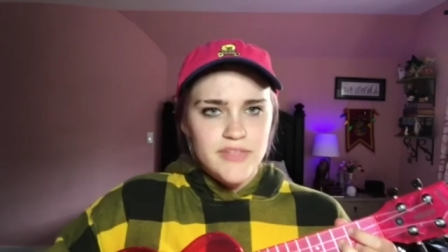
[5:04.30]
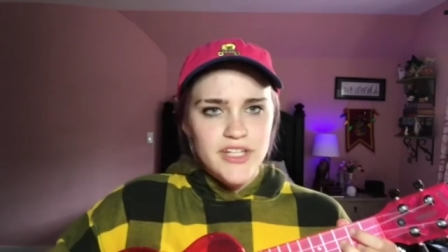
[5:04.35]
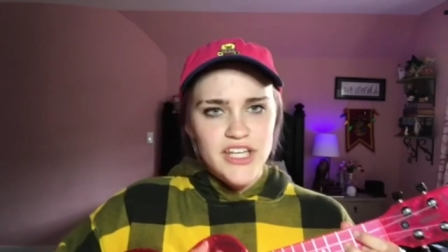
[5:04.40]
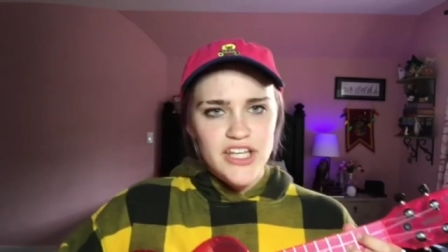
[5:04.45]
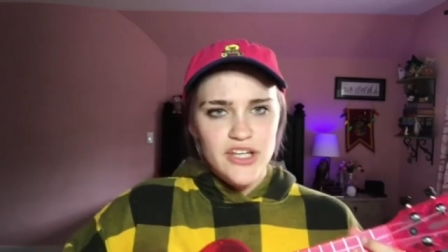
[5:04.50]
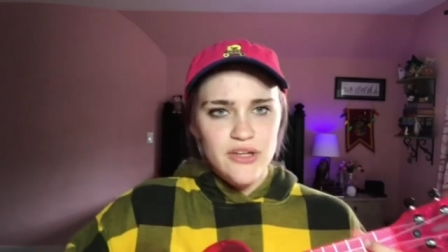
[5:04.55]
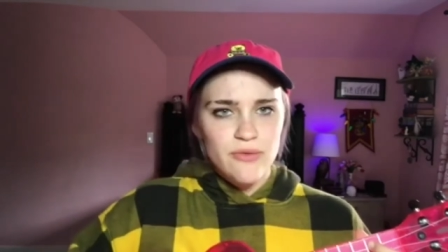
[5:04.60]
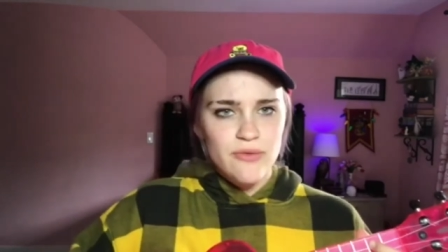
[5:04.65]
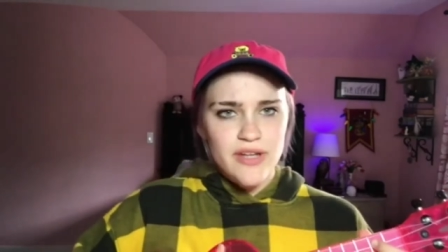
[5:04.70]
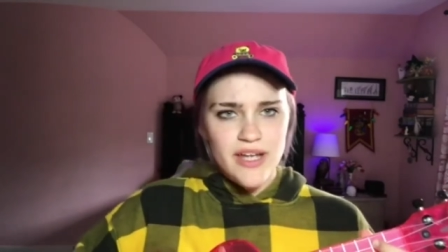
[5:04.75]

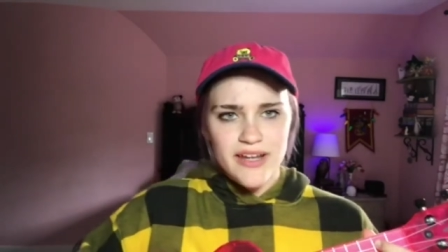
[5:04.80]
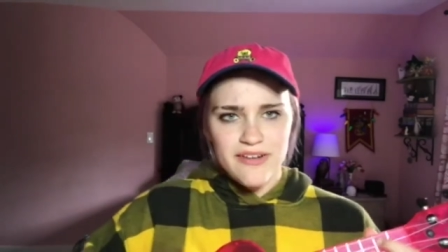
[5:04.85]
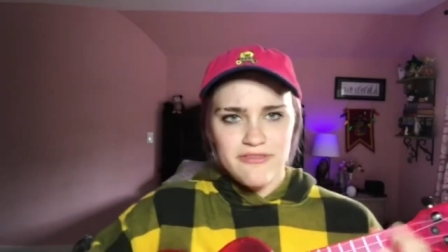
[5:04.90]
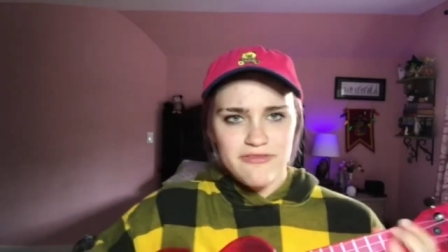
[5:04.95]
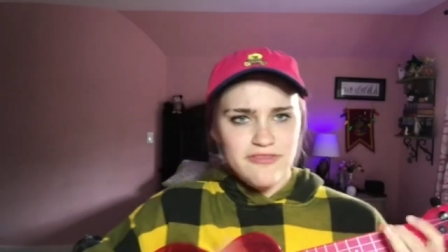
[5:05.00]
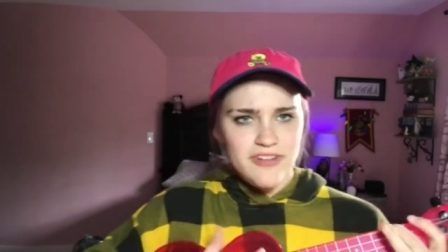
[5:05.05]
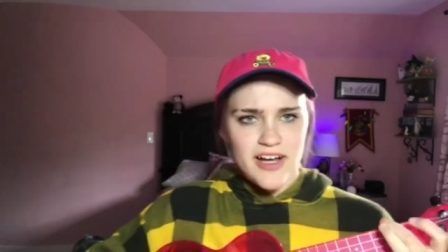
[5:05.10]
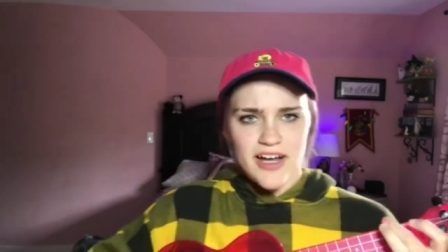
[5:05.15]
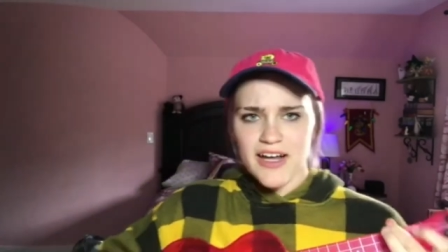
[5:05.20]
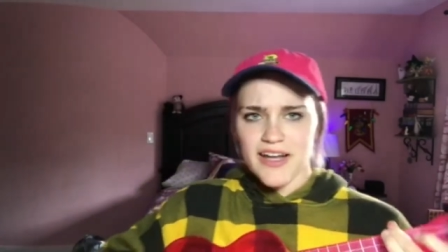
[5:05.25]
cute and
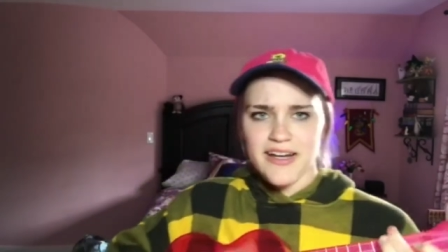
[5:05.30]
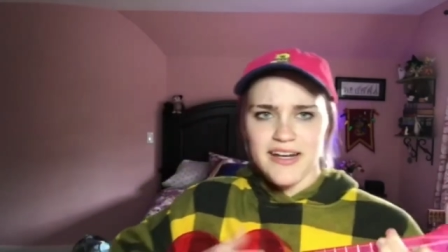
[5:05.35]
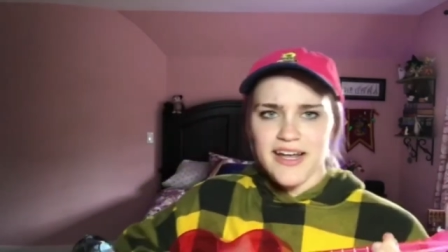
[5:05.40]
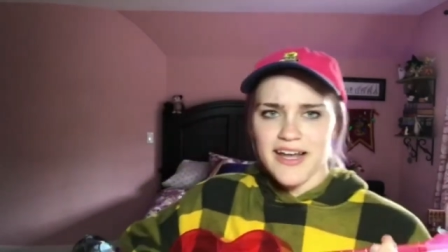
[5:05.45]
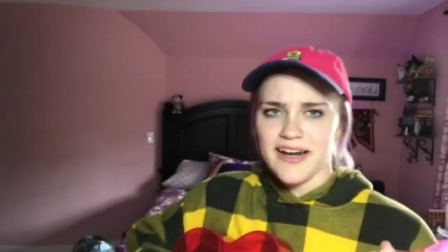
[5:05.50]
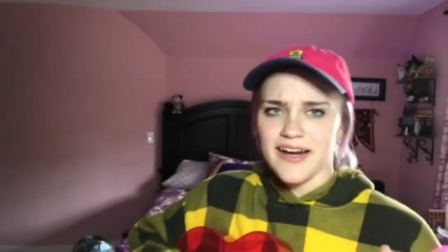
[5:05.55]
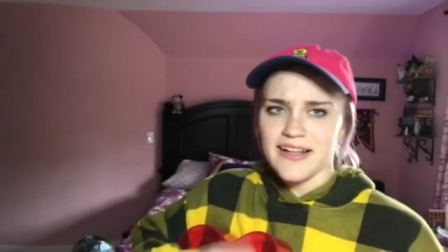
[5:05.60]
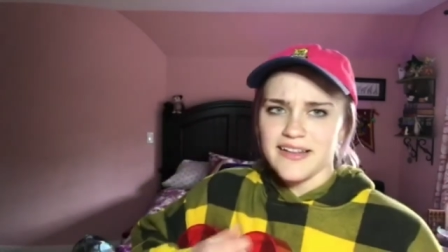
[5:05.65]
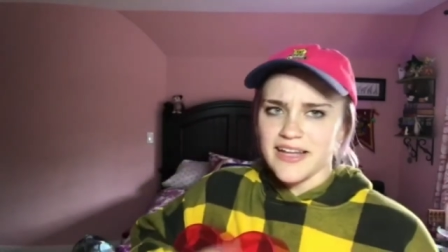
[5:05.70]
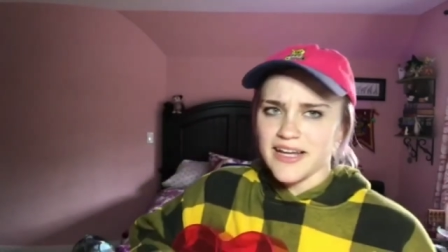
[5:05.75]
fun
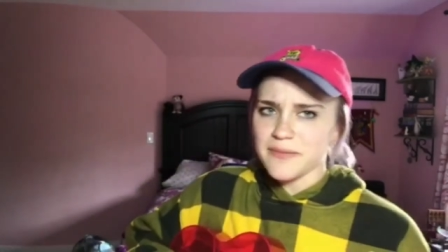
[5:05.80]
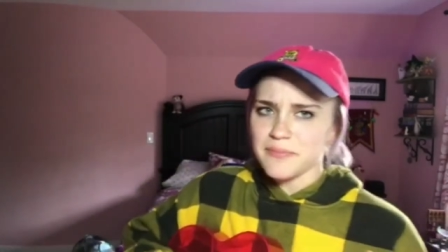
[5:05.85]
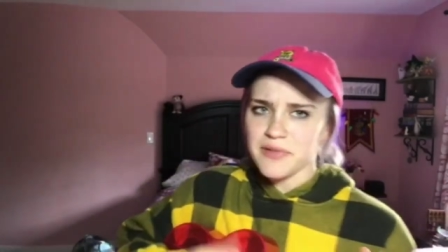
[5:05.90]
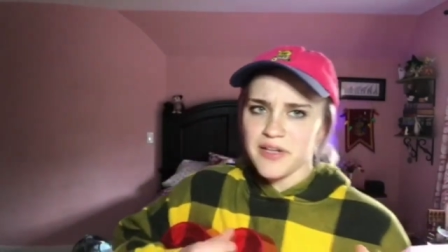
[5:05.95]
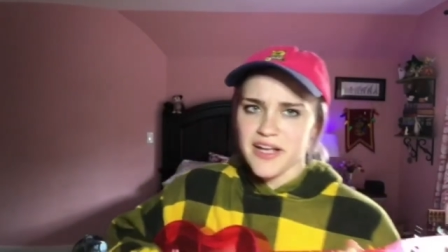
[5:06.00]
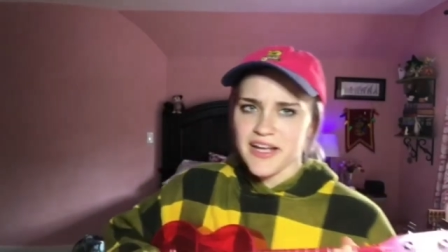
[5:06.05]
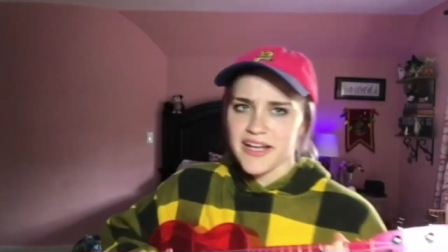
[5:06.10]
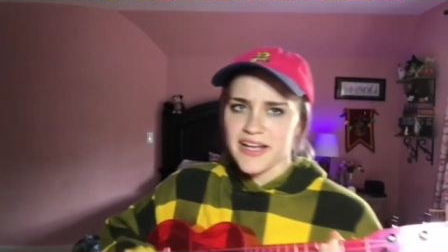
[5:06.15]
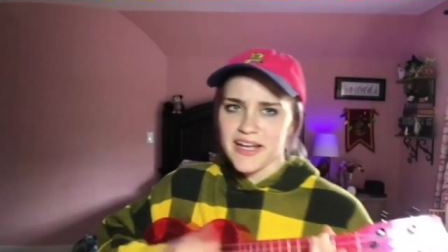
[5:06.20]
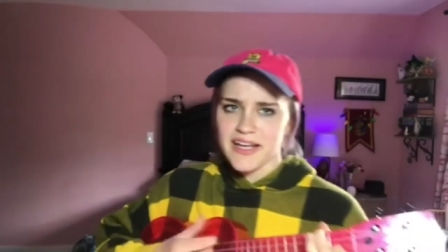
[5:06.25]
and I like
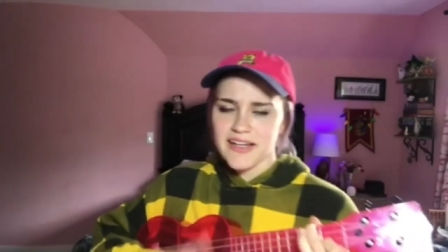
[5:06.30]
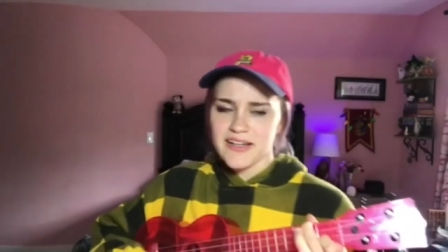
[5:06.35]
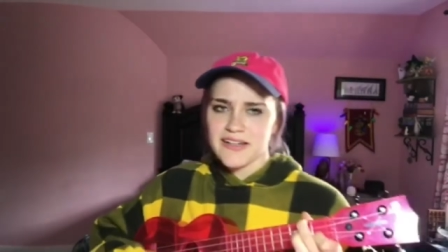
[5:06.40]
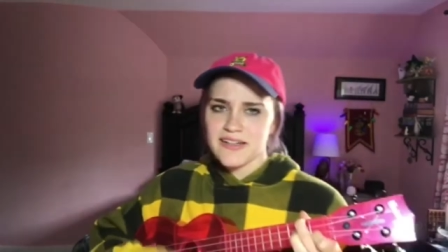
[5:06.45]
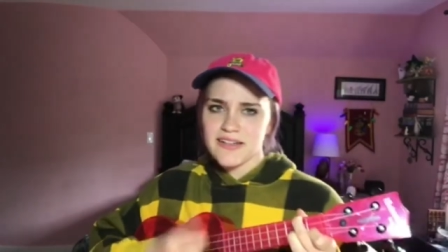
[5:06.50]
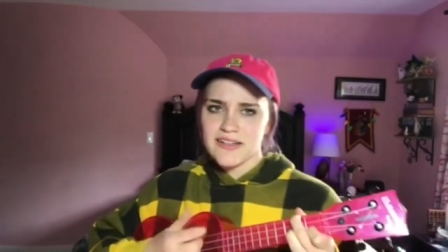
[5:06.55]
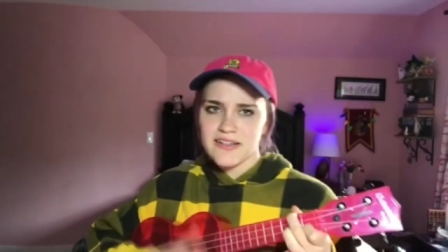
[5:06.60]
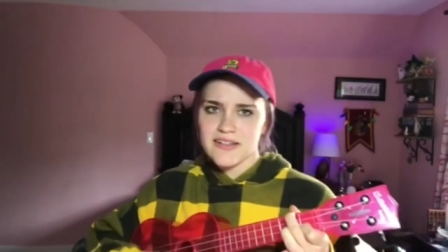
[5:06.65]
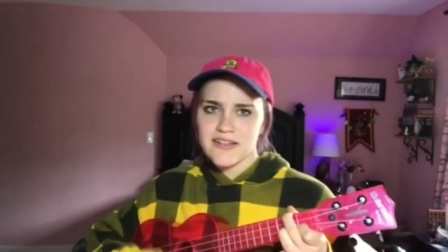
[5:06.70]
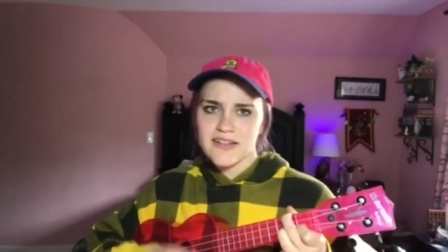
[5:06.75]
playing
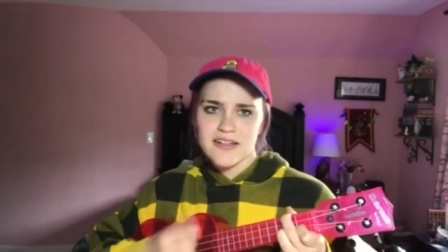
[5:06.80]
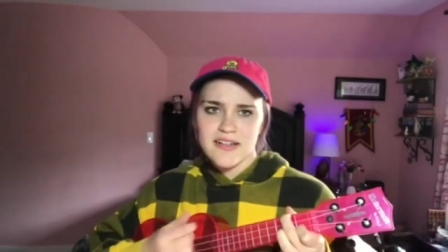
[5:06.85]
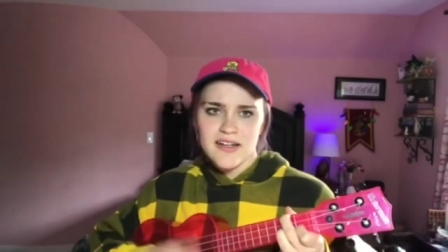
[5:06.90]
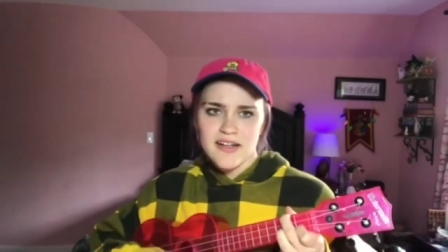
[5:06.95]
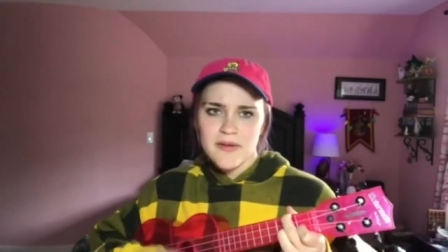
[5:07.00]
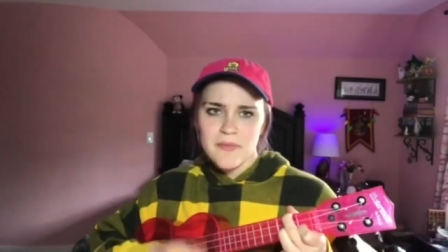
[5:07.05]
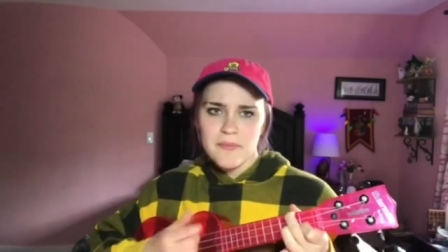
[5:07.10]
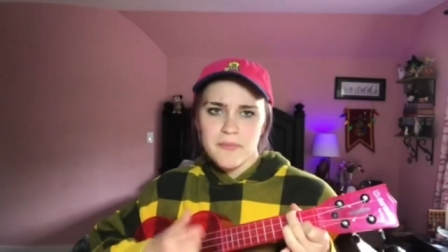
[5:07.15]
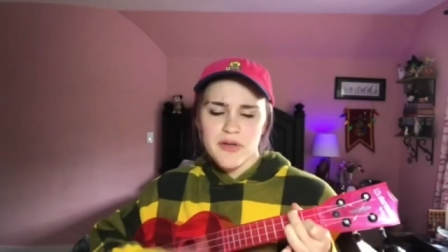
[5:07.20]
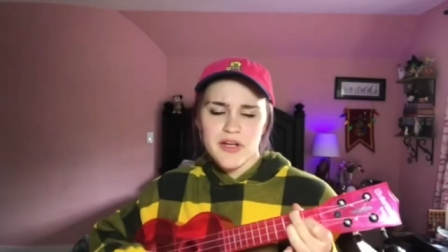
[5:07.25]

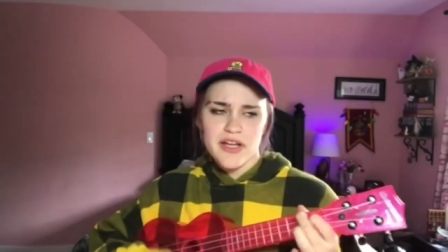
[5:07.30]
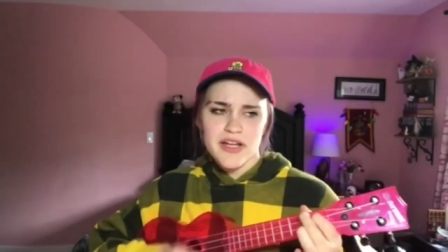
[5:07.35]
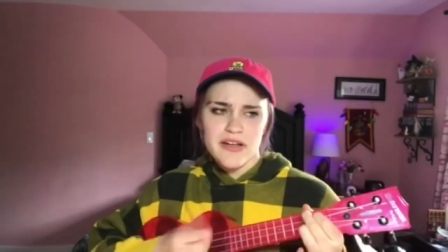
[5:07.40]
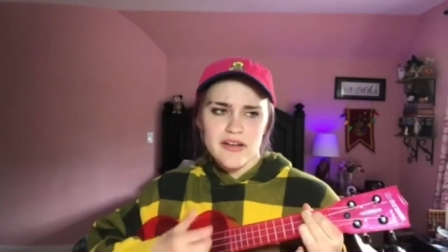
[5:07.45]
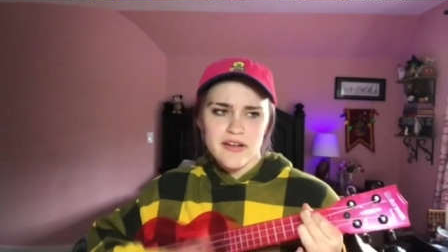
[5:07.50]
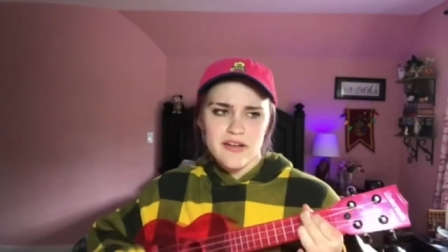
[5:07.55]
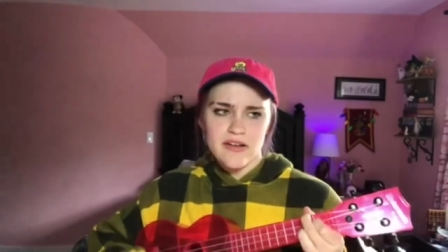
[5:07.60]
it, but